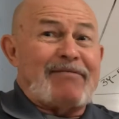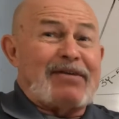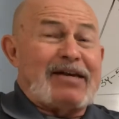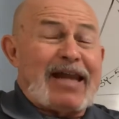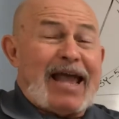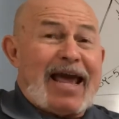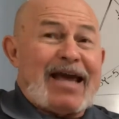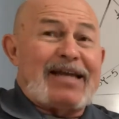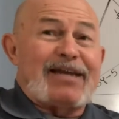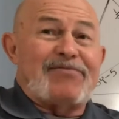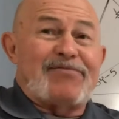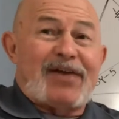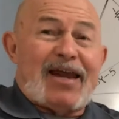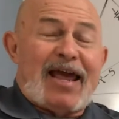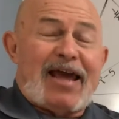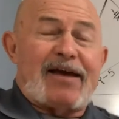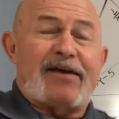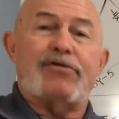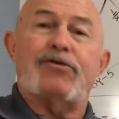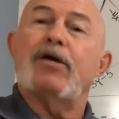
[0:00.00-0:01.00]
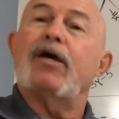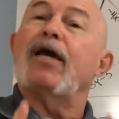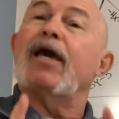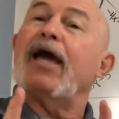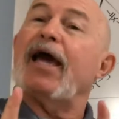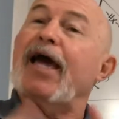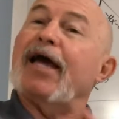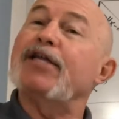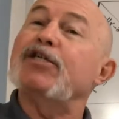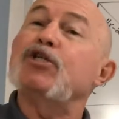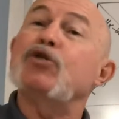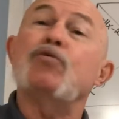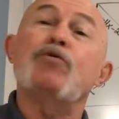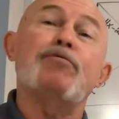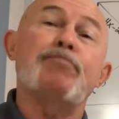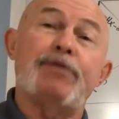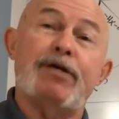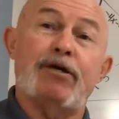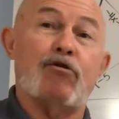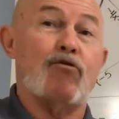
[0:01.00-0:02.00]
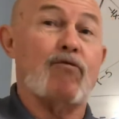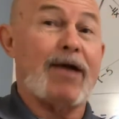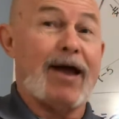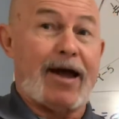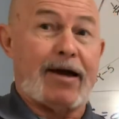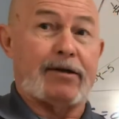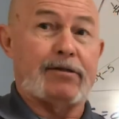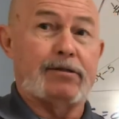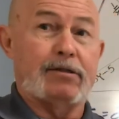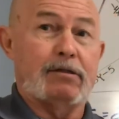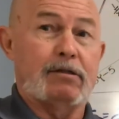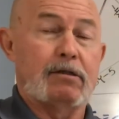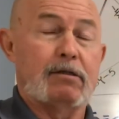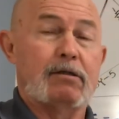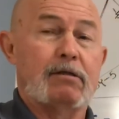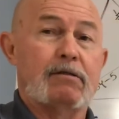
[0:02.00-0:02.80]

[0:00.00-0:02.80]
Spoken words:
have a negative length. And you would be correct.